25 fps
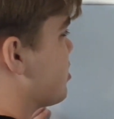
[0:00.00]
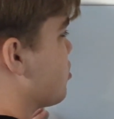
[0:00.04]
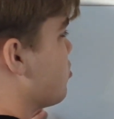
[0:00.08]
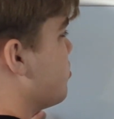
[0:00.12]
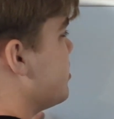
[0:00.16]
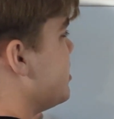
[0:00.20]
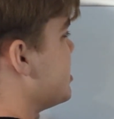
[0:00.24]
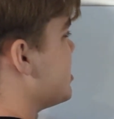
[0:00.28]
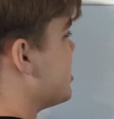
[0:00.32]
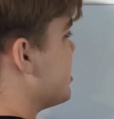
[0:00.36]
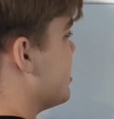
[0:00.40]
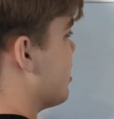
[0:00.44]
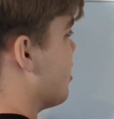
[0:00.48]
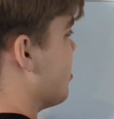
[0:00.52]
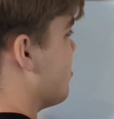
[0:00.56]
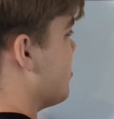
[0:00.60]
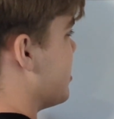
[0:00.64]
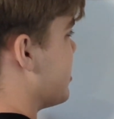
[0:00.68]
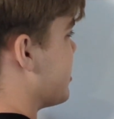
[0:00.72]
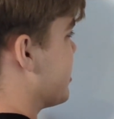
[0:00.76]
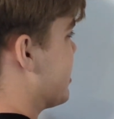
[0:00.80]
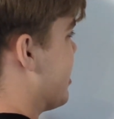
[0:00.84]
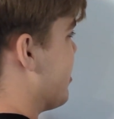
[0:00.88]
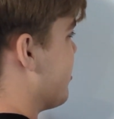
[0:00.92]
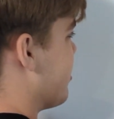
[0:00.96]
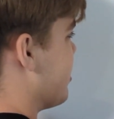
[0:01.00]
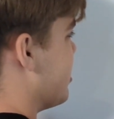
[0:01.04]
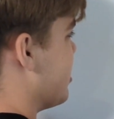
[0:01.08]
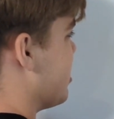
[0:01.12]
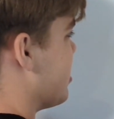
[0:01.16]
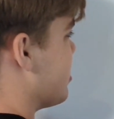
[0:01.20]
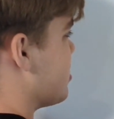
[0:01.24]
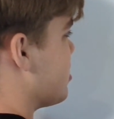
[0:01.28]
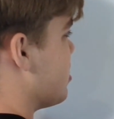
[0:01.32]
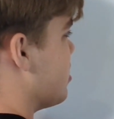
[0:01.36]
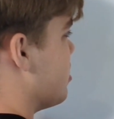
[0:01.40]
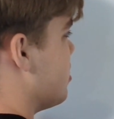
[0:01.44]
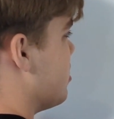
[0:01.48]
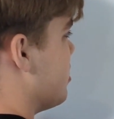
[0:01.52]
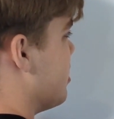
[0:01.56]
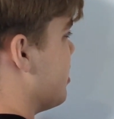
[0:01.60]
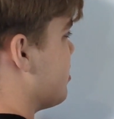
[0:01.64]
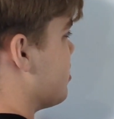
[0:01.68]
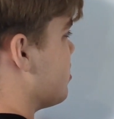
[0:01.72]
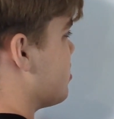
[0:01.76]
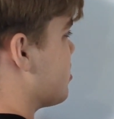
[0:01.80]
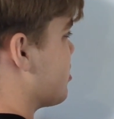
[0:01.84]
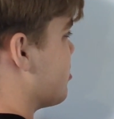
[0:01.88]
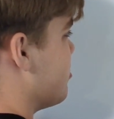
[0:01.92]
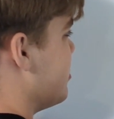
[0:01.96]
squeeze theorem in calculus. Now,
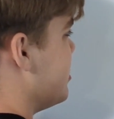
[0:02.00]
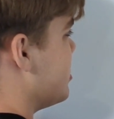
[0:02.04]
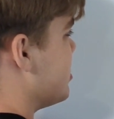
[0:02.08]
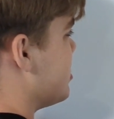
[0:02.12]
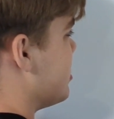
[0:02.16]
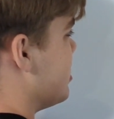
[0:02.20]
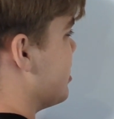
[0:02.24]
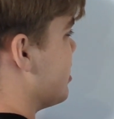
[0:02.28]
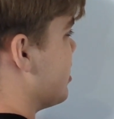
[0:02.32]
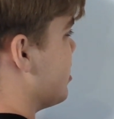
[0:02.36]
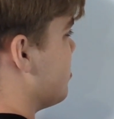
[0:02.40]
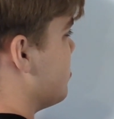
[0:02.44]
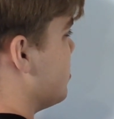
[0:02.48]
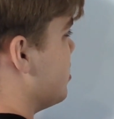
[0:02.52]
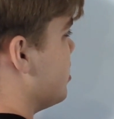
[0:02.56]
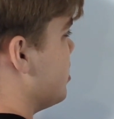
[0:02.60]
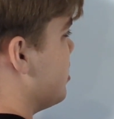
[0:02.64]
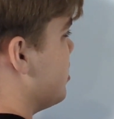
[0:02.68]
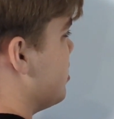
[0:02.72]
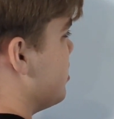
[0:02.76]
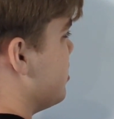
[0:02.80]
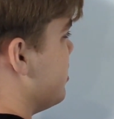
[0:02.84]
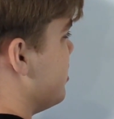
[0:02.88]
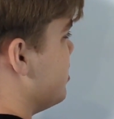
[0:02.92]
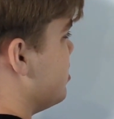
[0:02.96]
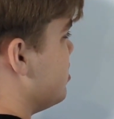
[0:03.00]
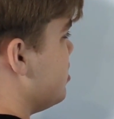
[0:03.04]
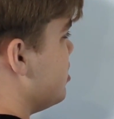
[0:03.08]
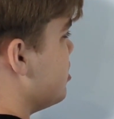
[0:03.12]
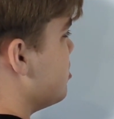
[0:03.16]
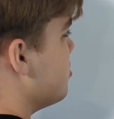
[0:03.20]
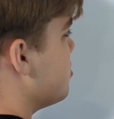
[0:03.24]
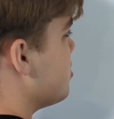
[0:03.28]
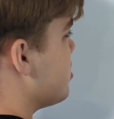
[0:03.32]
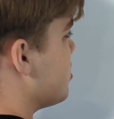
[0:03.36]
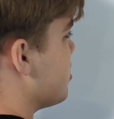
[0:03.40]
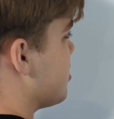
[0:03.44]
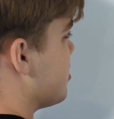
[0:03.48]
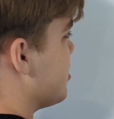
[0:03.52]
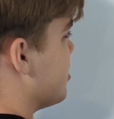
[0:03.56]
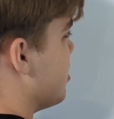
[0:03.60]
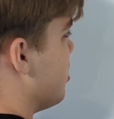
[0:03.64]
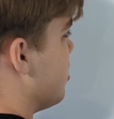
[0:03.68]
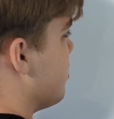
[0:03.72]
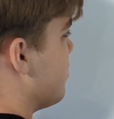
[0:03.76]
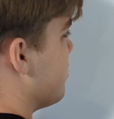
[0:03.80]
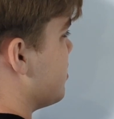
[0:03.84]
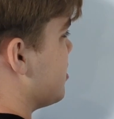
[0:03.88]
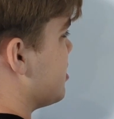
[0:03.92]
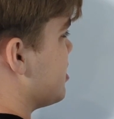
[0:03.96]
the squeeze theorem is used to
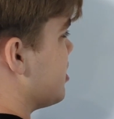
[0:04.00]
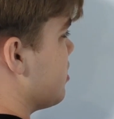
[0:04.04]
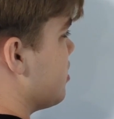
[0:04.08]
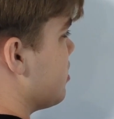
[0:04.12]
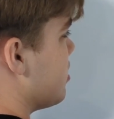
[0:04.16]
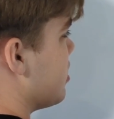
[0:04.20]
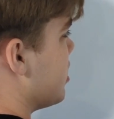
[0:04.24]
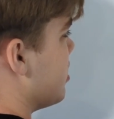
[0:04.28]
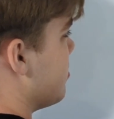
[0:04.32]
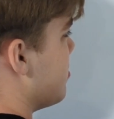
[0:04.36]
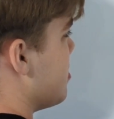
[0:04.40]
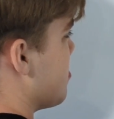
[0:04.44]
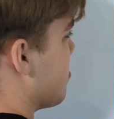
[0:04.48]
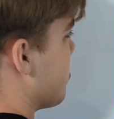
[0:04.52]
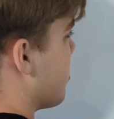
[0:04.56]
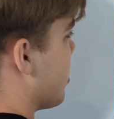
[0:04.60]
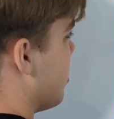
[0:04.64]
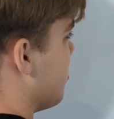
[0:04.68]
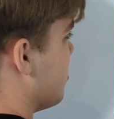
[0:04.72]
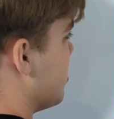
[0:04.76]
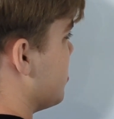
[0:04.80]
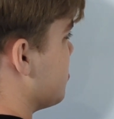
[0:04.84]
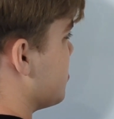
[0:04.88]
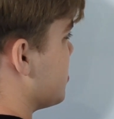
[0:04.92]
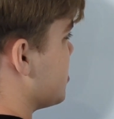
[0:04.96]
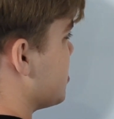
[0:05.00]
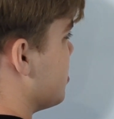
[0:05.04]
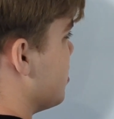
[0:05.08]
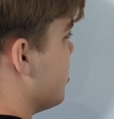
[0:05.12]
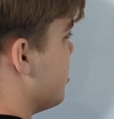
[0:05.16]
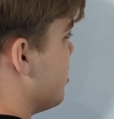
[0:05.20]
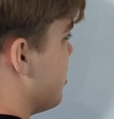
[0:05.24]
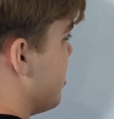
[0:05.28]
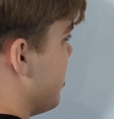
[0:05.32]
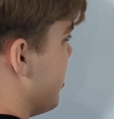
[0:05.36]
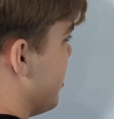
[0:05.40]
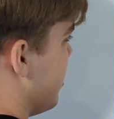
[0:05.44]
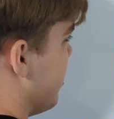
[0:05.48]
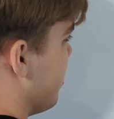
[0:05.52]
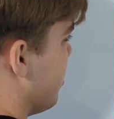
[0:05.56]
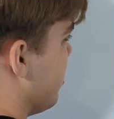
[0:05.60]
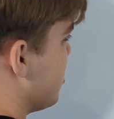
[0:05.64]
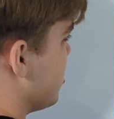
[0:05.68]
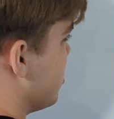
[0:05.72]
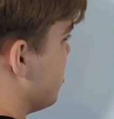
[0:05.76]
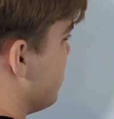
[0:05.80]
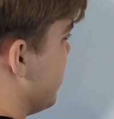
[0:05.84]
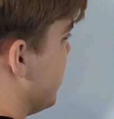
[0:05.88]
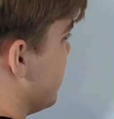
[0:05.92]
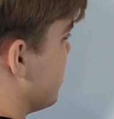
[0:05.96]
solve certain limit problems, and it
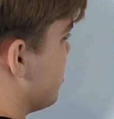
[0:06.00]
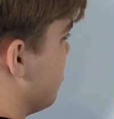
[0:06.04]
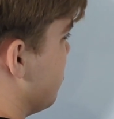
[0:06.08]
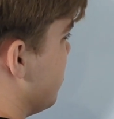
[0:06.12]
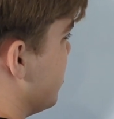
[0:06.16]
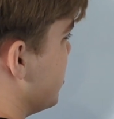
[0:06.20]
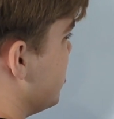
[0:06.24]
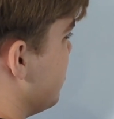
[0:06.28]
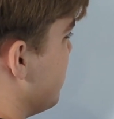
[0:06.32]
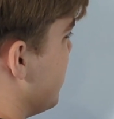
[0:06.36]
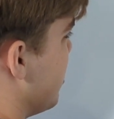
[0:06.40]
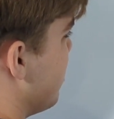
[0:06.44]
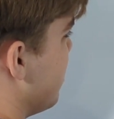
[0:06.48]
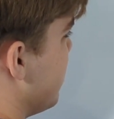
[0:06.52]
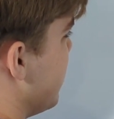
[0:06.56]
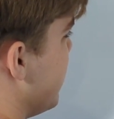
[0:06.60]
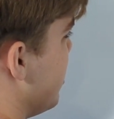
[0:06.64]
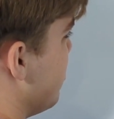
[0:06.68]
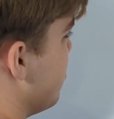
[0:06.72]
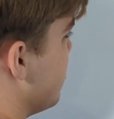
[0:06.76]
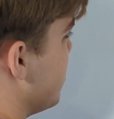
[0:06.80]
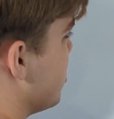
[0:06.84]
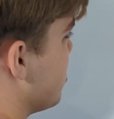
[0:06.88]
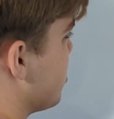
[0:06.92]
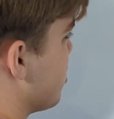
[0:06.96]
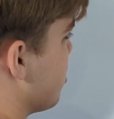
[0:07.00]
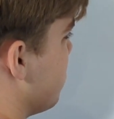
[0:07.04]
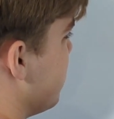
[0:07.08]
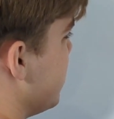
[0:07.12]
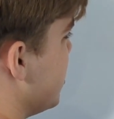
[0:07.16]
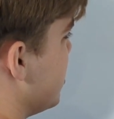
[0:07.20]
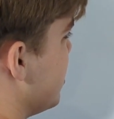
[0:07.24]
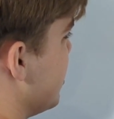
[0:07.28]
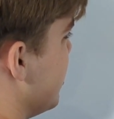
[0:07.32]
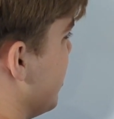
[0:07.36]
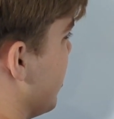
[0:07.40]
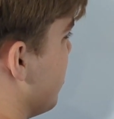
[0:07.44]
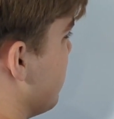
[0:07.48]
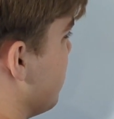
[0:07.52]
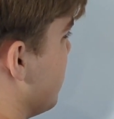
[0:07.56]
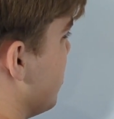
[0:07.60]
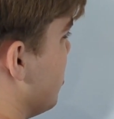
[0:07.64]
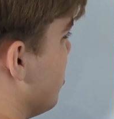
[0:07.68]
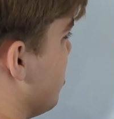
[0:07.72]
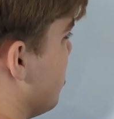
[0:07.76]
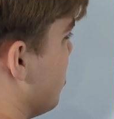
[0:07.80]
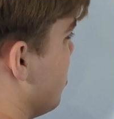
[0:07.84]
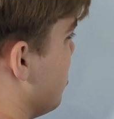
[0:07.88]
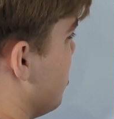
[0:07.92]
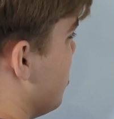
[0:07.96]
also has a much better name than squeeze theorem.
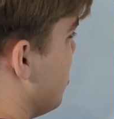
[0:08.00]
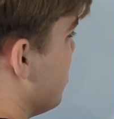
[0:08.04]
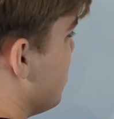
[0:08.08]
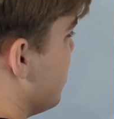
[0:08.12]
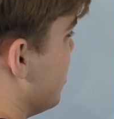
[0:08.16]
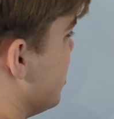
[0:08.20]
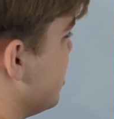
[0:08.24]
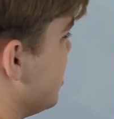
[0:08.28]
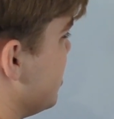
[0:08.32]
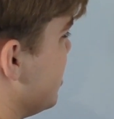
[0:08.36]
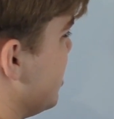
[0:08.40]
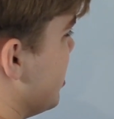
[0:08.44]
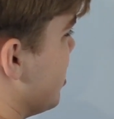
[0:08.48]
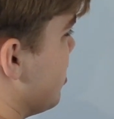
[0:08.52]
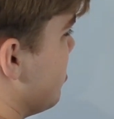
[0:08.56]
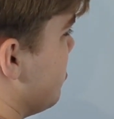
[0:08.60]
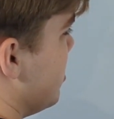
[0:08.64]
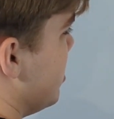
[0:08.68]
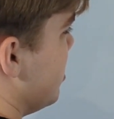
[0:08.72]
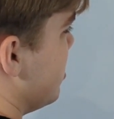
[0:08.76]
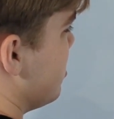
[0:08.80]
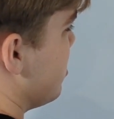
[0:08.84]
This theorem